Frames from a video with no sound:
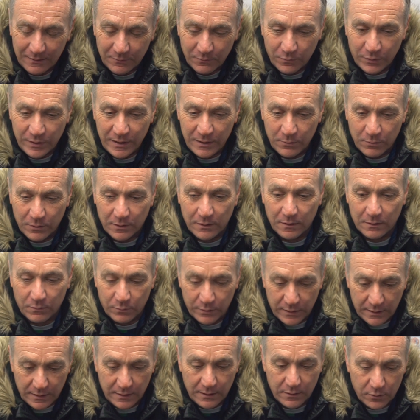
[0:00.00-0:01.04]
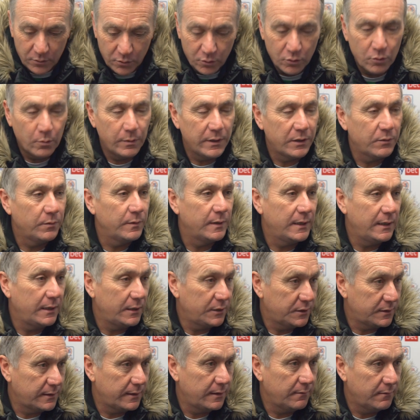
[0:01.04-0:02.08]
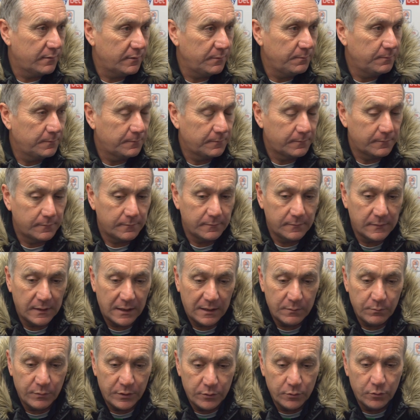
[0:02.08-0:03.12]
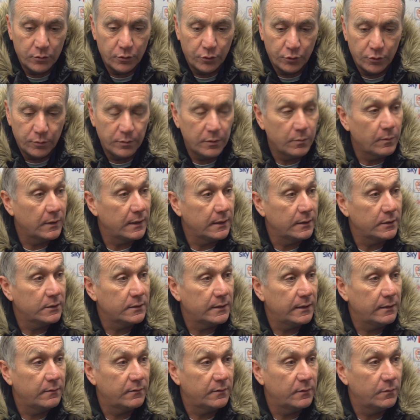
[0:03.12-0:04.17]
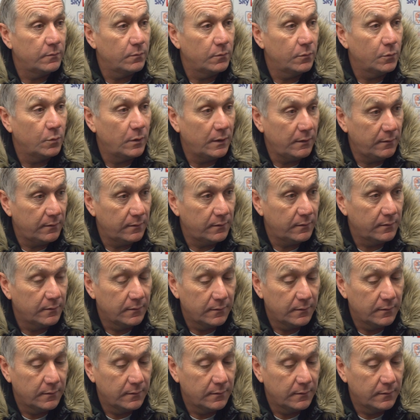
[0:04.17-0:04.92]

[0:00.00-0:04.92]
We know where we need to strengthen, and we know who we want to strengthen with.